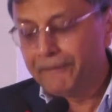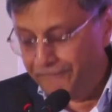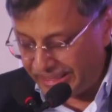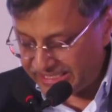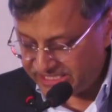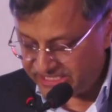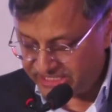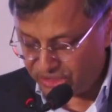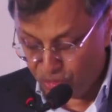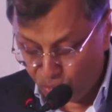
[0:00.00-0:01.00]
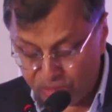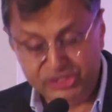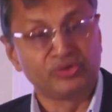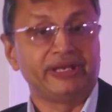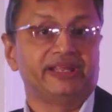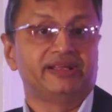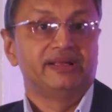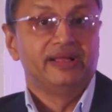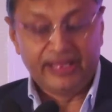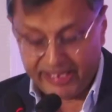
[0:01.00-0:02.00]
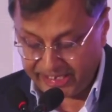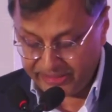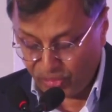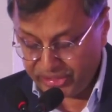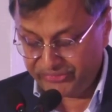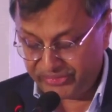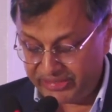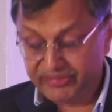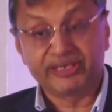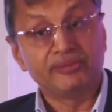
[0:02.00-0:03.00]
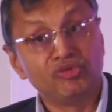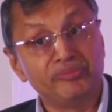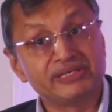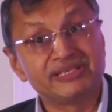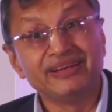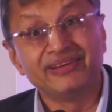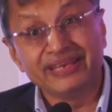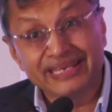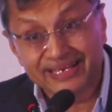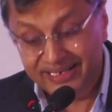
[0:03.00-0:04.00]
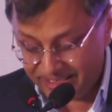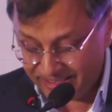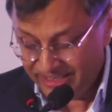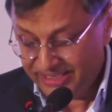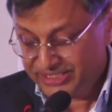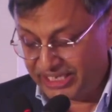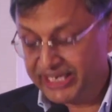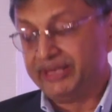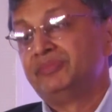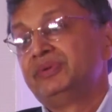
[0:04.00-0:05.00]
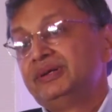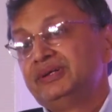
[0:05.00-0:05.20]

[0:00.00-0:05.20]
the best routes to take and modify vehicle movements in real time.